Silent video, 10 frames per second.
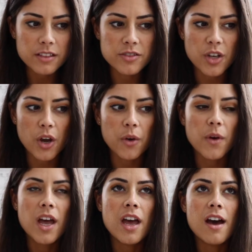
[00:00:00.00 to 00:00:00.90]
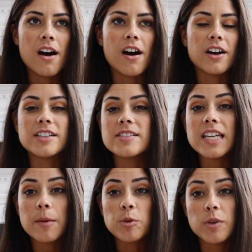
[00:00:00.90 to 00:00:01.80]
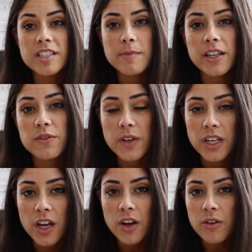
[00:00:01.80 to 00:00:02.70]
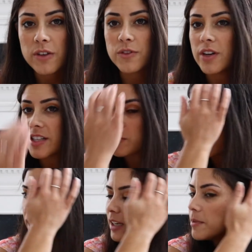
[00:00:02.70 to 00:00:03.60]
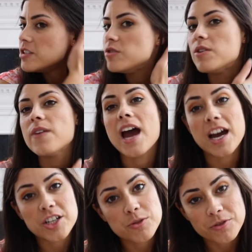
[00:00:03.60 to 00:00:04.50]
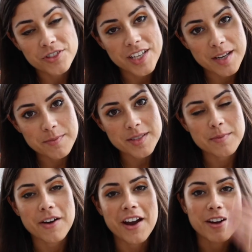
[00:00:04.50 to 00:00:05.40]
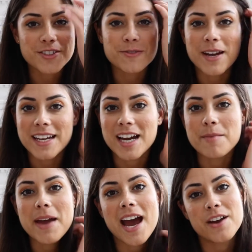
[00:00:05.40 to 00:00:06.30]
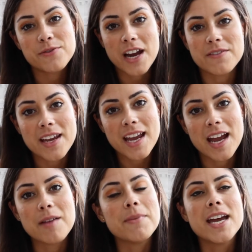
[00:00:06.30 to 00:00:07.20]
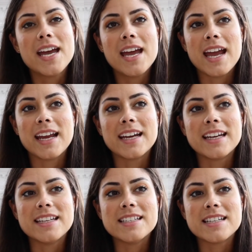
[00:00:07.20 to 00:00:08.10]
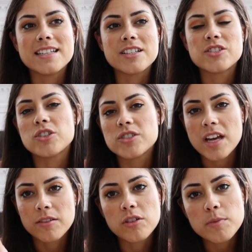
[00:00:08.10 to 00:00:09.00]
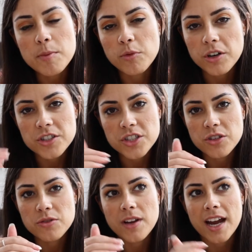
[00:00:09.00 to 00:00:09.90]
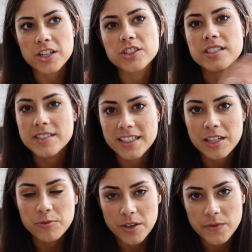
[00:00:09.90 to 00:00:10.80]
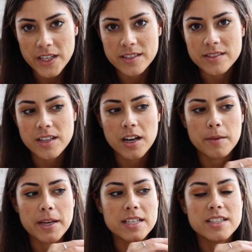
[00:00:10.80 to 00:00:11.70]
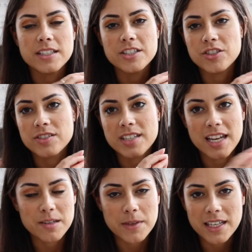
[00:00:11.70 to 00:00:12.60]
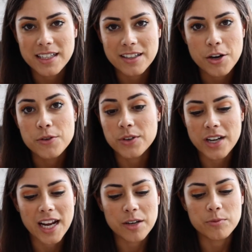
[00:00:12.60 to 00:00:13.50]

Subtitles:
So honestly, I'm going to make a video if you guys would like me to with actual tips about how to wake up at 5 a.m. And because there's a little bit more to actually sticking with this. It didn't just take me overnight,